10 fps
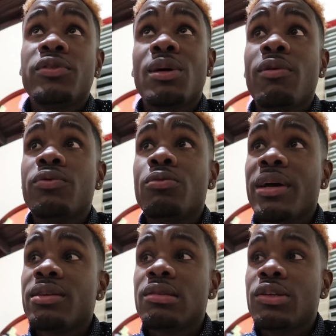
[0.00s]
Some of you
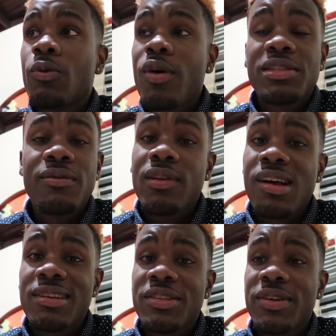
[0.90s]
might, you know, watch the
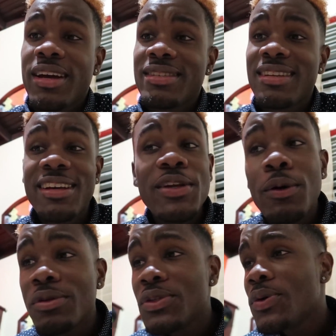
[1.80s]
vlogs and you guys are like,
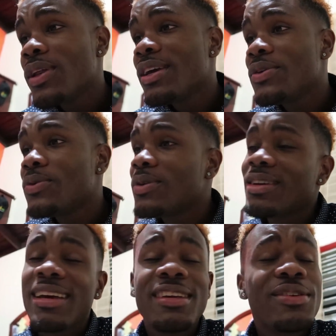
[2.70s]
yo, Judah, you
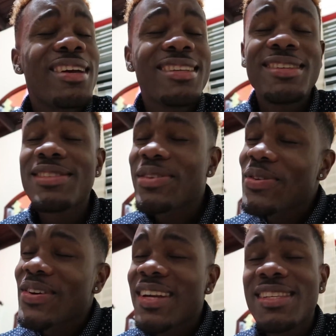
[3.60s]
were like, you guys are
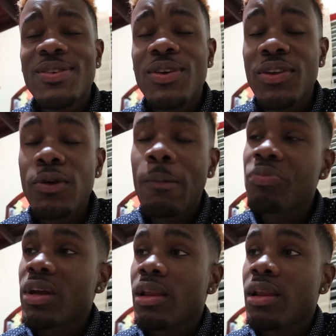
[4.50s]
so good and so cute.